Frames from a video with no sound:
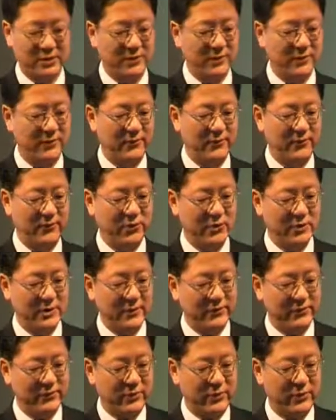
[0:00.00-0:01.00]
For
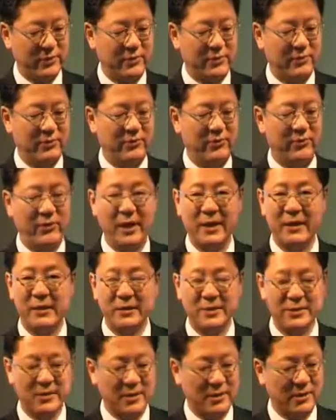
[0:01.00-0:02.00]
example,
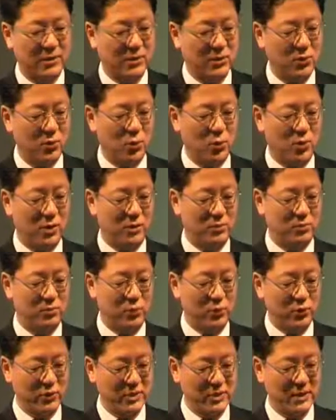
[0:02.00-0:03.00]
red cell or
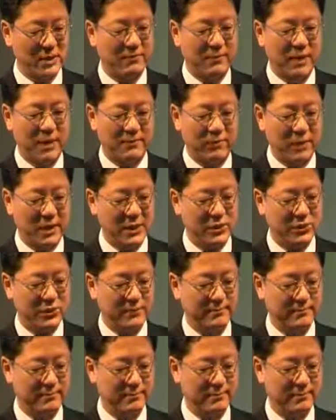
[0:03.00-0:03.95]
monocyte population.